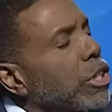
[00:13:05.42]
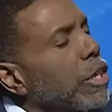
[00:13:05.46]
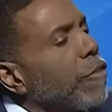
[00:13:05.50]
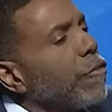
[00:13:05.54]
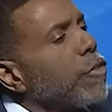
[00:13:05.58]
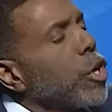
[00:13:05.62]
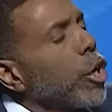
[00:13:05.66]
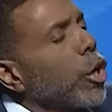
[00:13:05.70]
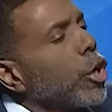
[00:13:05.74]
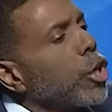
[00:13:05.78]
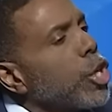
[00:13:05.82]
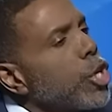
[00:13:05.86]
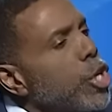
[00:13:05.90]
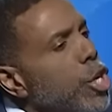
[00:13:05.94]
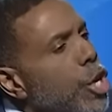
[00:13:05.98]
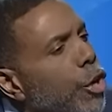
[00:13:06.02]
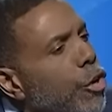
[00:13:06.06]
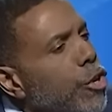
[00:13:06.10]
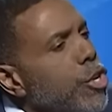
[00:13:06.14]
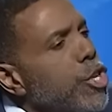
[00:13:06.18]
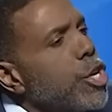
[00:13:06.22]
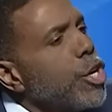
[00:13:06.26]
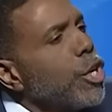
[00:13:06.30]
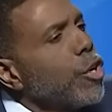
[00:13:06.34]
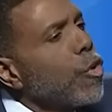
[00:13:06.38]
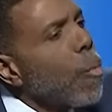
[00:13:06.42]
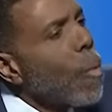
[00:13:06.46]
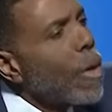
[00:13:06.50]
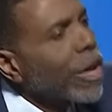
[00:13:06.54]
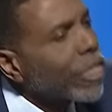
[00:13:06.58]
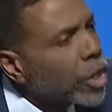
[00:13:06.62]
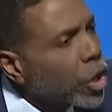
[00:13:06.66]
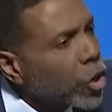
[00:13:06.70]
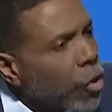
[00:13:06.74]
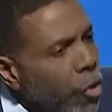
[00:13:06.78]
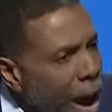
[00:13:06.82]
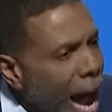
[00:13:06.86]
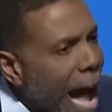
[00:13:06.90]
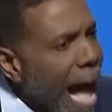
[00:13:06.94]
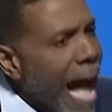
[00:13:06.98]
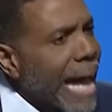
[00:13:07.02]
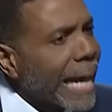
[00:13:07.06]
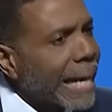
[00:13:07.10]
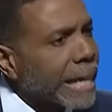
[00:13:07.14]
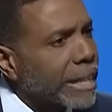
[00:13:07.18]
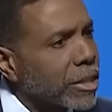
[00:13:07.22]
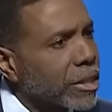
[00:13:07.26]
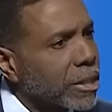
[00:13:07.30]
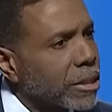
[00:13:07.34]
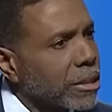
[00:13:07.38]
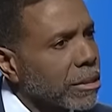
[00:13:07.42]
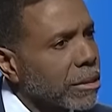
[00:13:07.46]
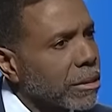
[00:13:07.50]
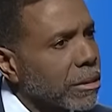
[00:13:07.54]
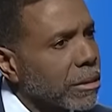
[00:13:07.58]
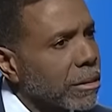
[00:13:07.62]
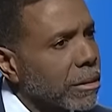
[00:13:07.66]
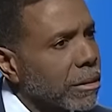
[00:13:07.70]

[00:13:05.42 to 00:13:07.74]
of your union with Christ.